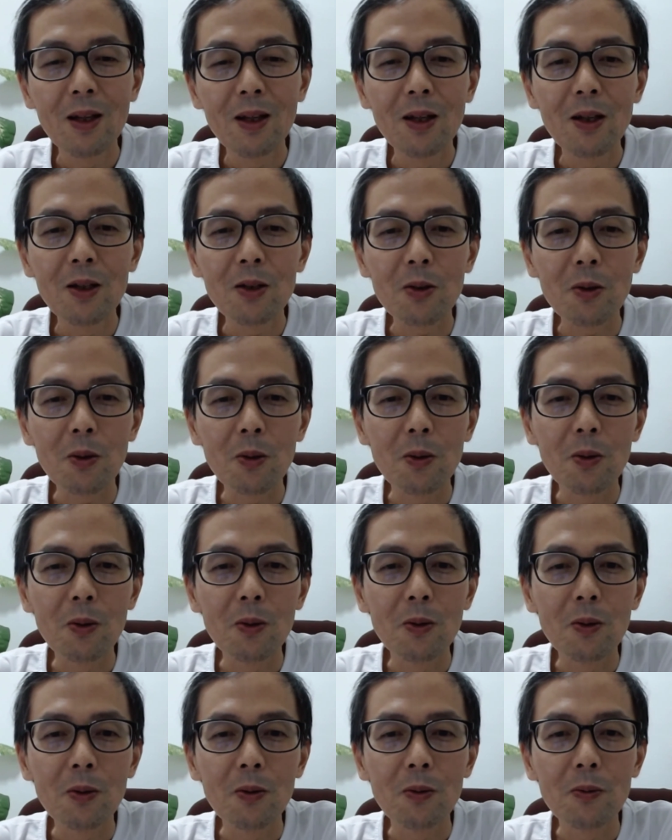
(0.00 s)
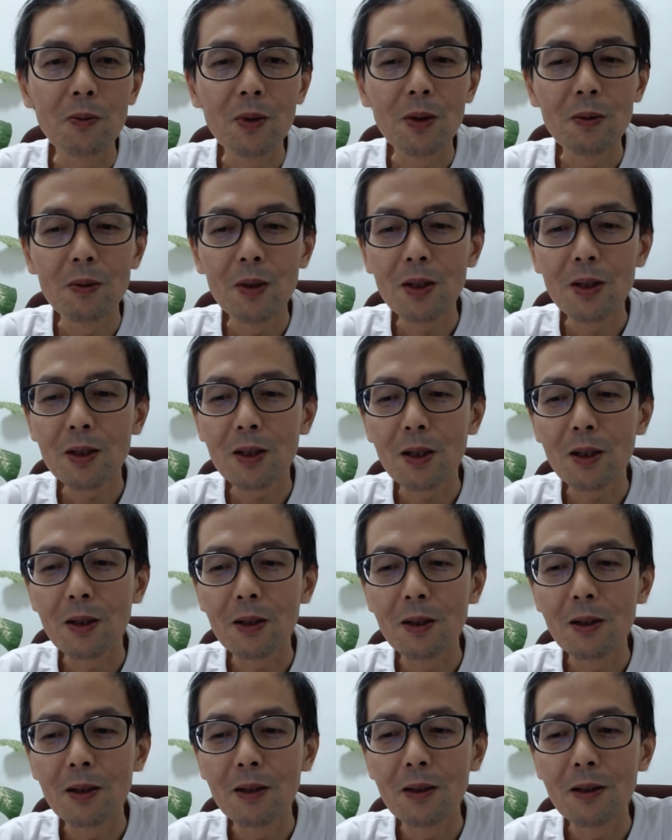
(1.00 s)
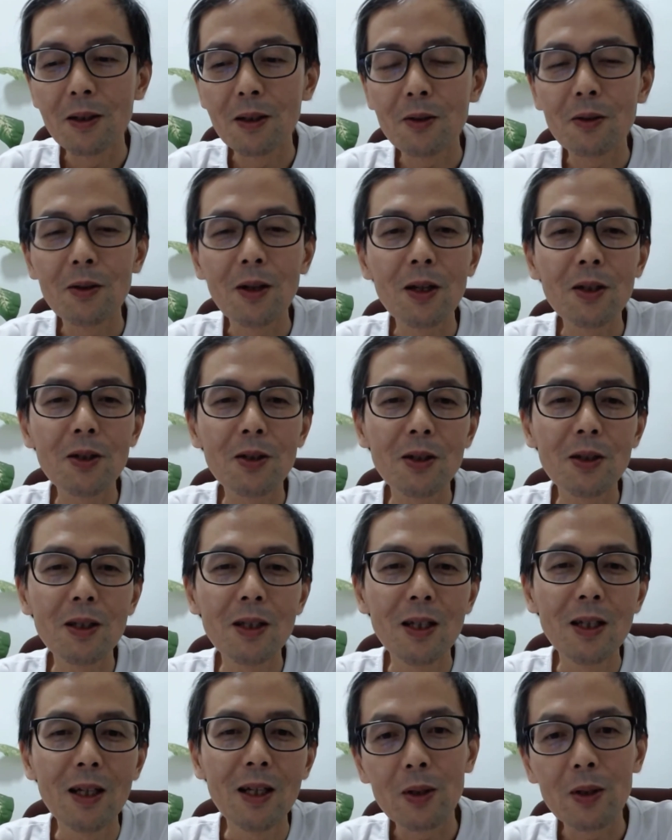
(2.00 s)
So with this introduction,